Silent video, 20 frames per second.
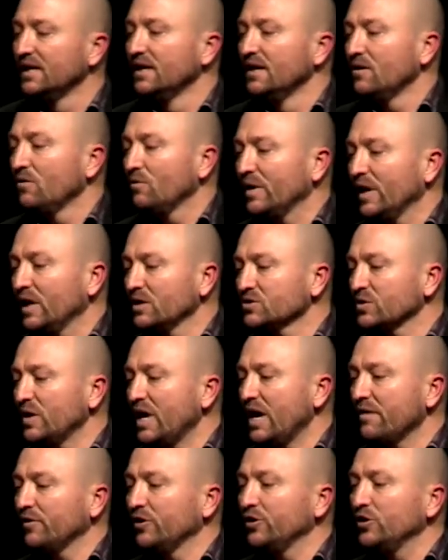We also have
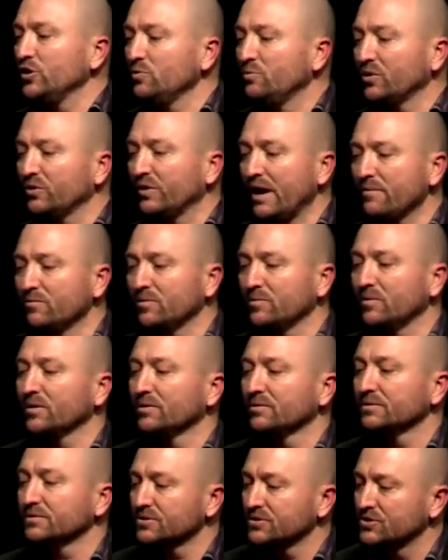our new programmable
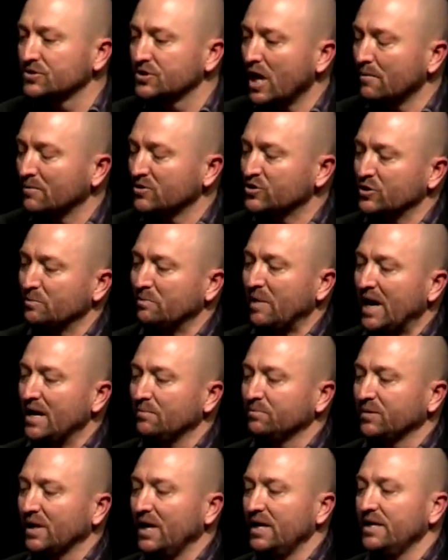geometry
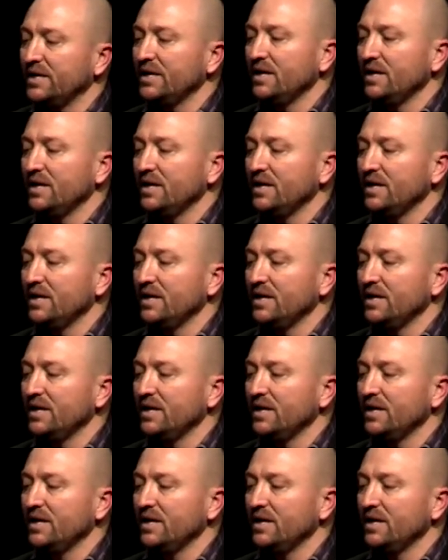pipeline,